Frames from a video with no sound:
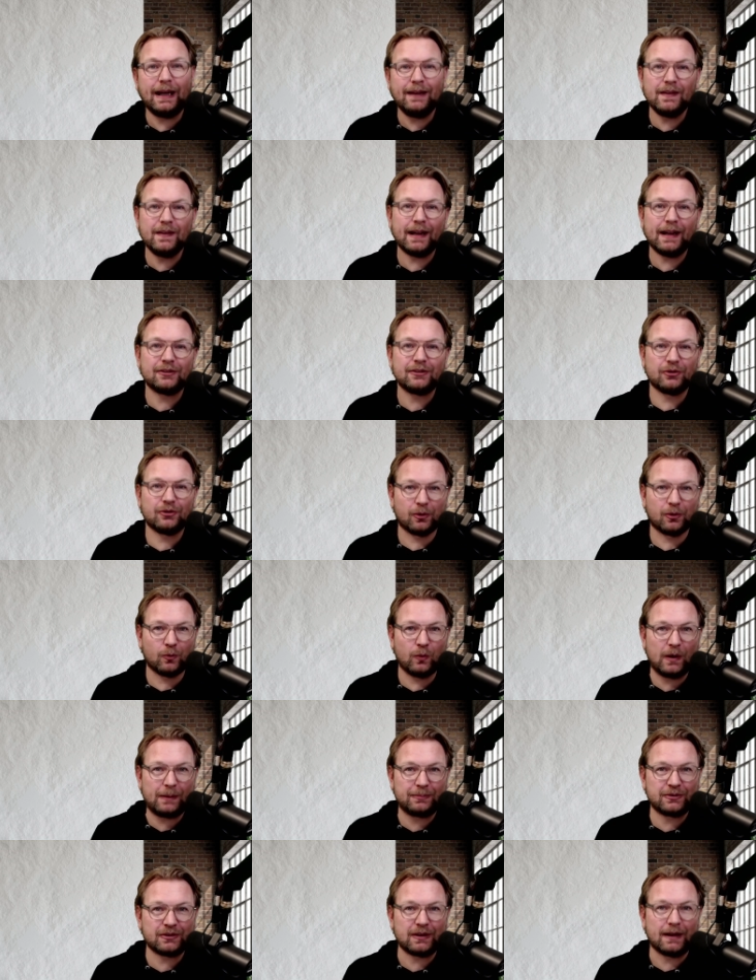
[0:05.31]
index your
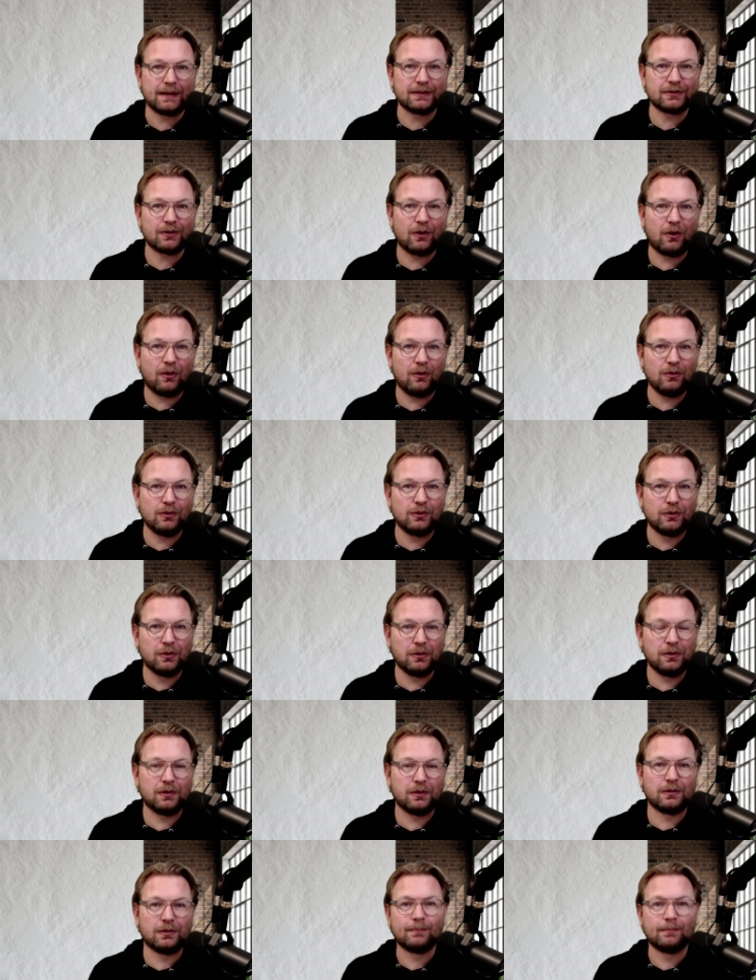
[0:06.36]
websites on
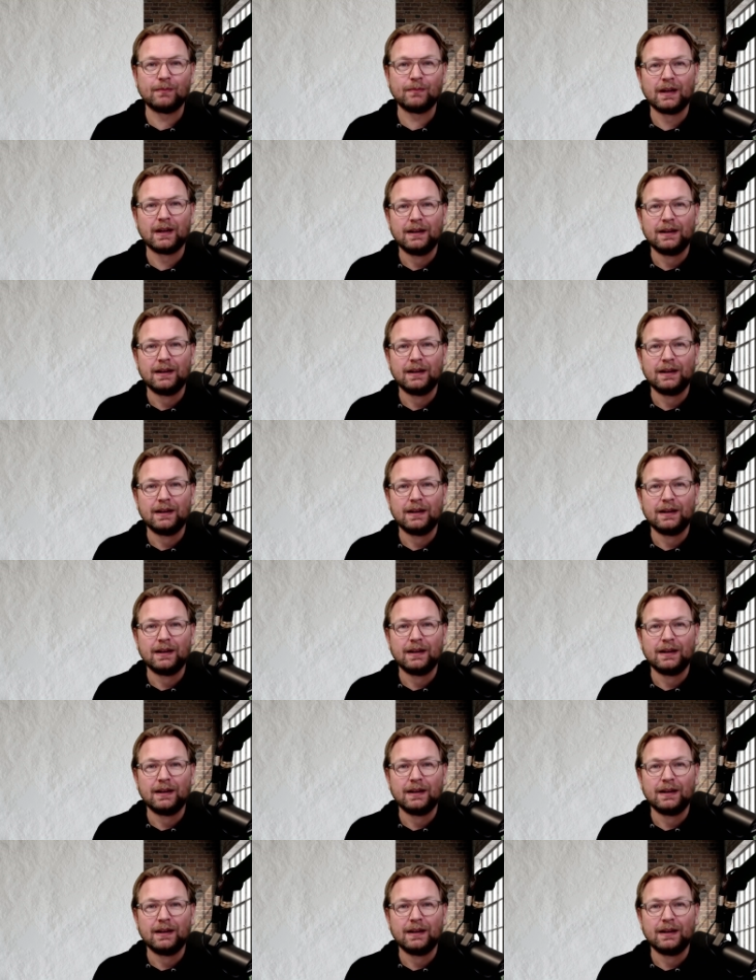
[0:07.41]
Google.